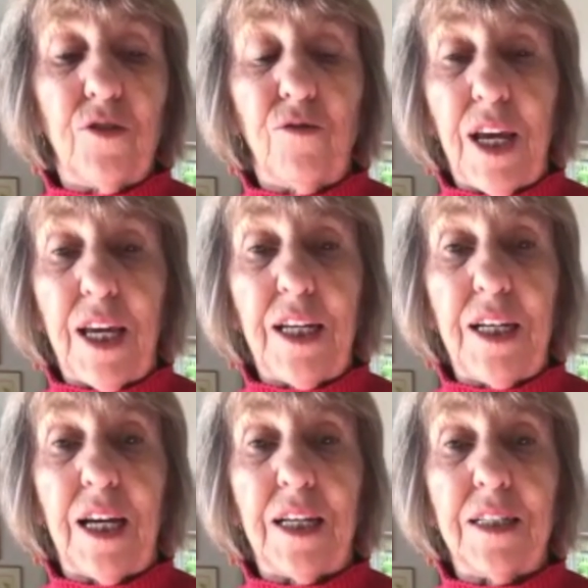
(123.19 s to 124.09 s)

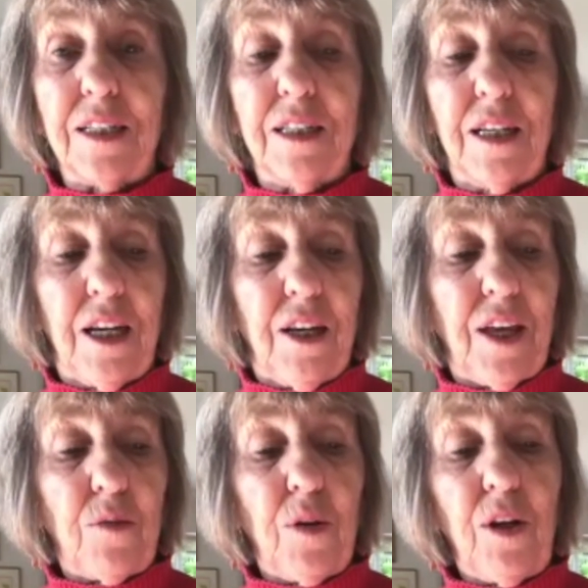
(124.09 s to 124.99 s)
recognize
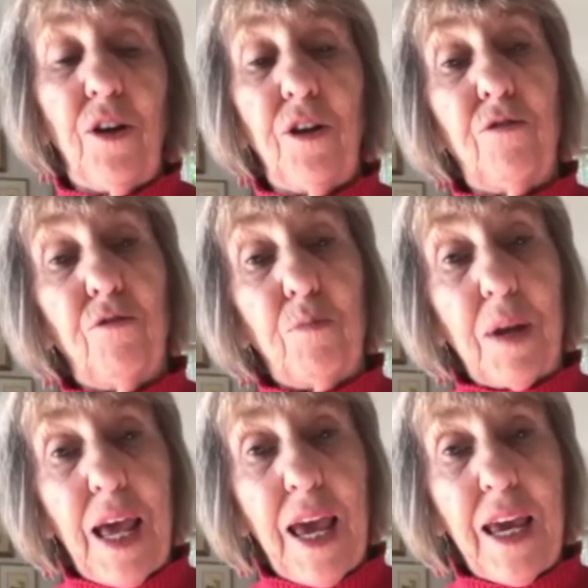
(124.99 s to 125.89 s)
that we learn through
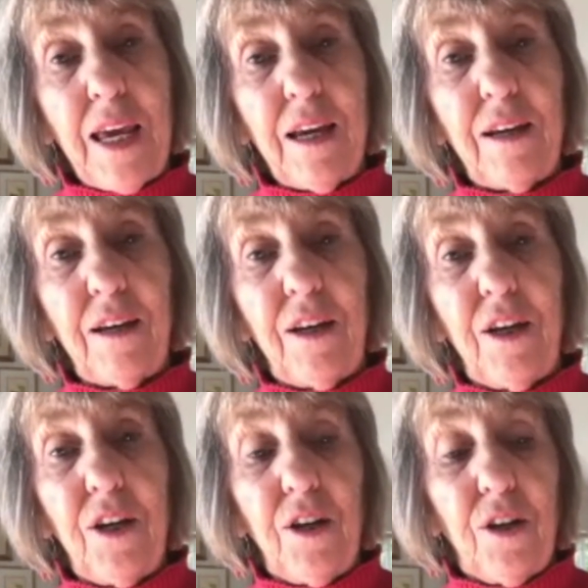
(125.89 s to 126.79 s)
play,
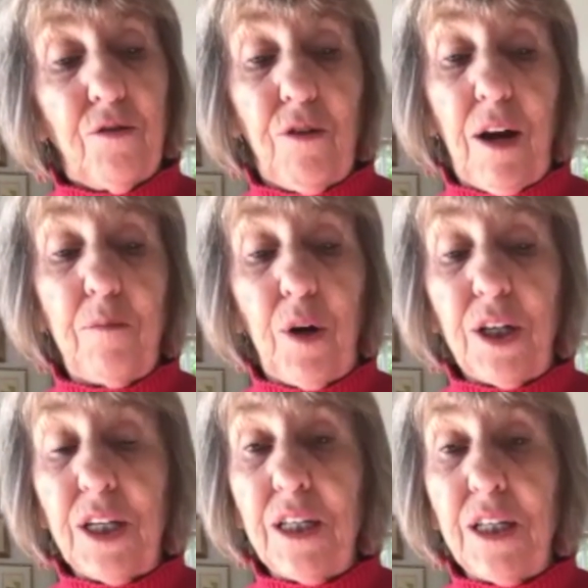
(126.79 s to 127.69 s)
through our
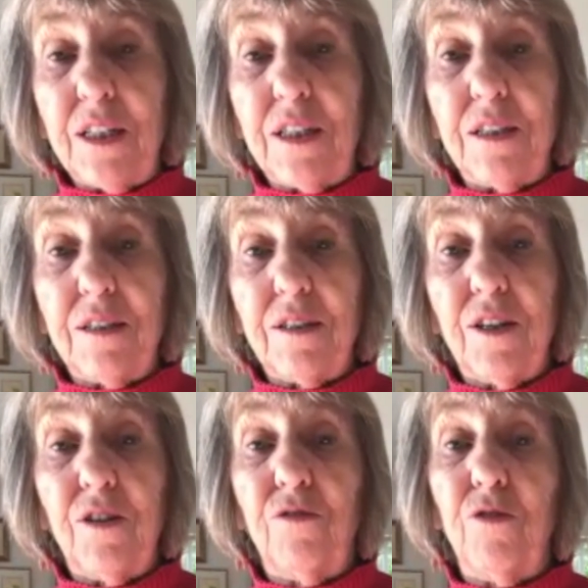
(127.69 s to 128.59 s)
bodies,
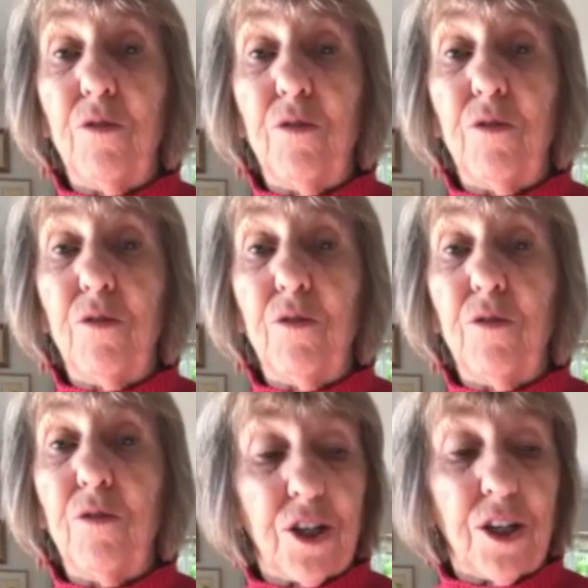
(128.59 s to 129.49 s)
through
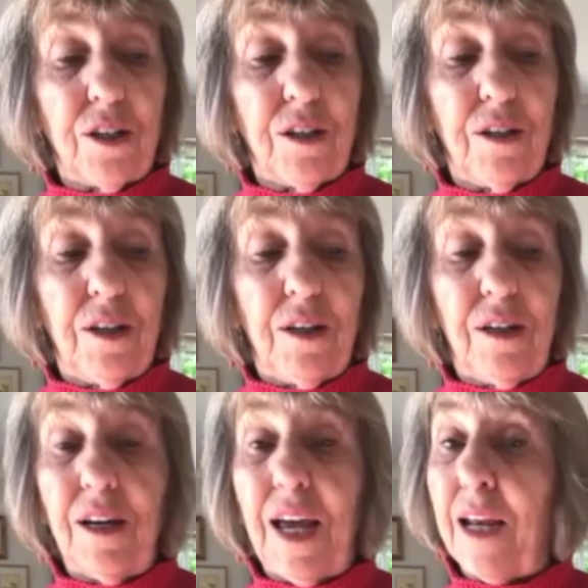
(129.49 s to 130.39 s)
participation
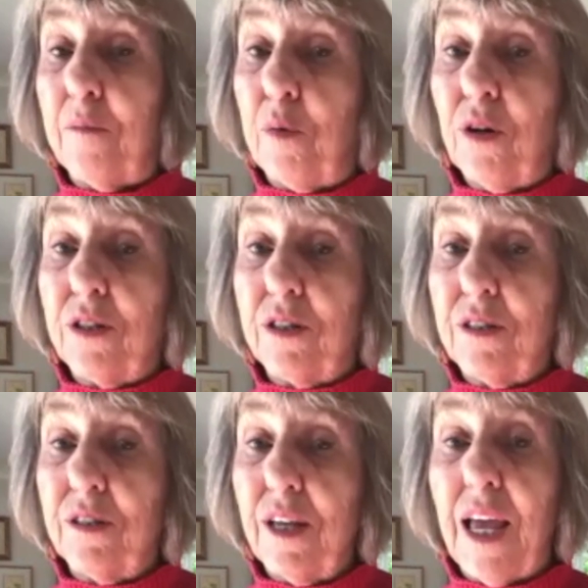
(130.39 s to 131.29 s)
and
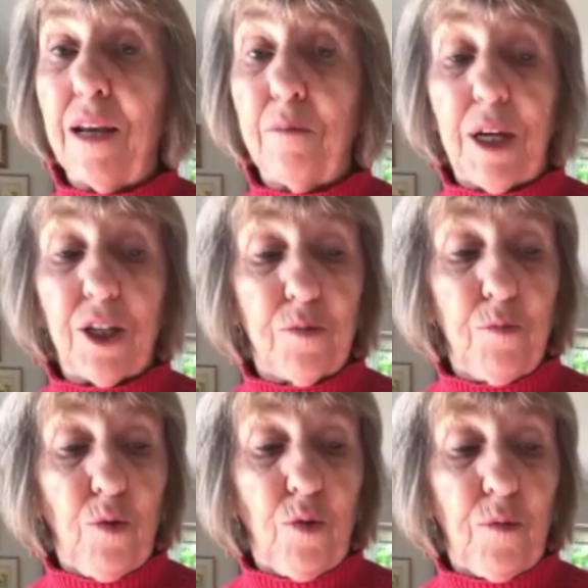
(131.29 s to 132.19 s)
books, and much
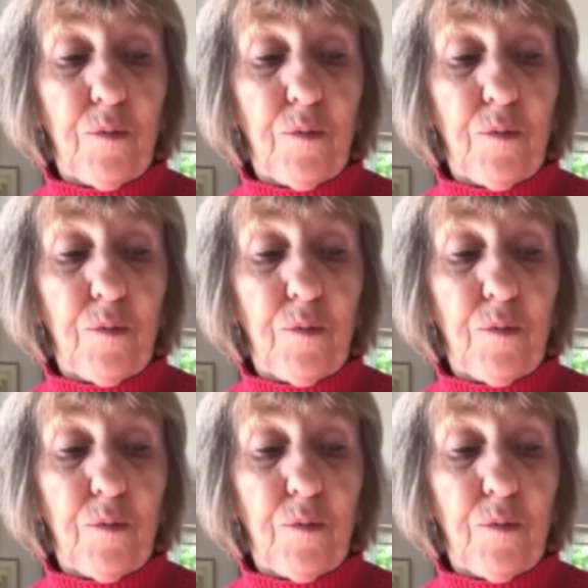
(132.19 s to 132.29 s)
more.